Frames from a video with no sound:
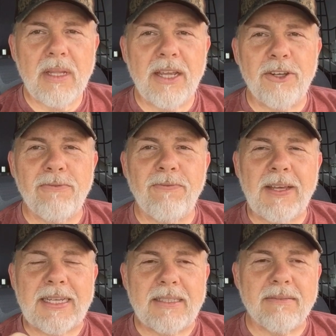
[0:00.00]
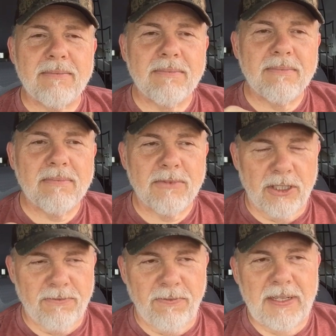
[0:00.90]
and you flick it.
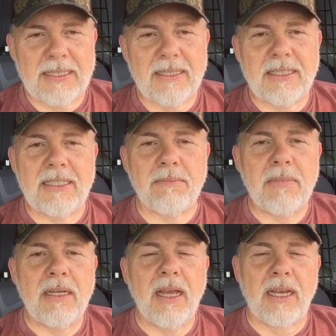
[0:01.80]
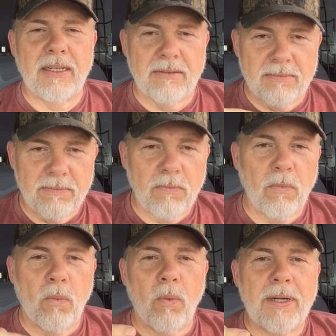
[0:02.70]
Just flick the tip and then
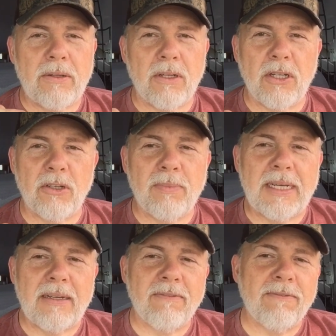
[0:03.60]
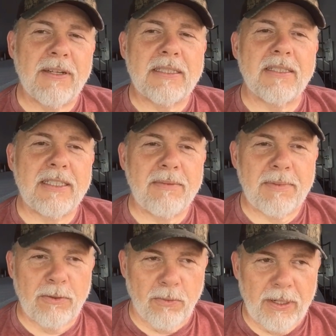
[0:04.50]
reel a little bit. Flick the tip
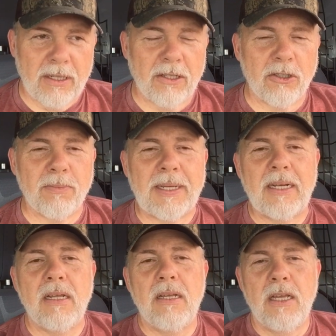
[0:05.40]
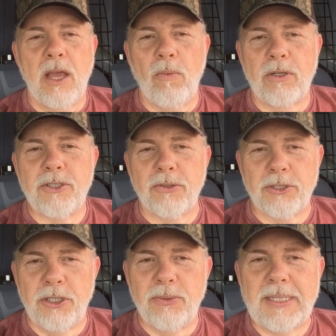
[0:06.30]
and reel a little bit. And what you'll
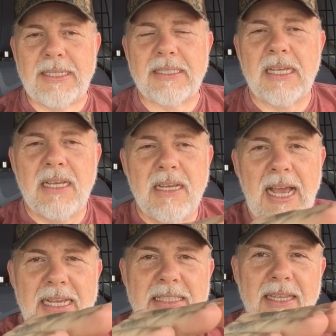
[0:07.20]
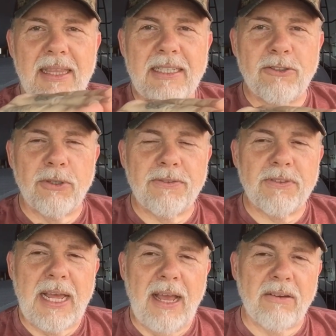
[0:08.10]
do is, as that thing drifts
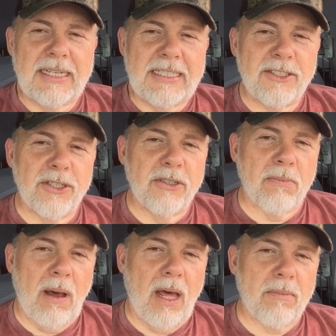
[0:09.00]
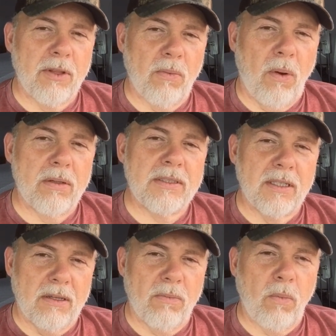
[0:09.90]
down into the bottom of the water, into
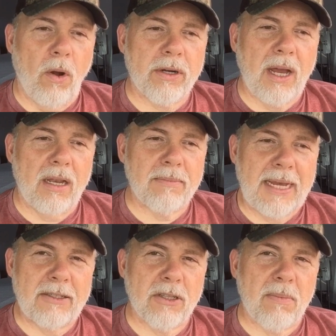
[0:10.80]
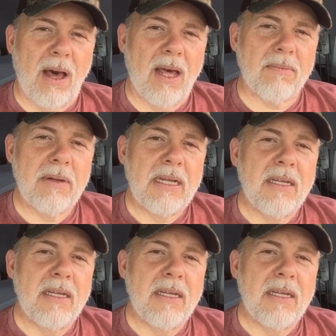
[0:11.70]
the water column down to the bottom,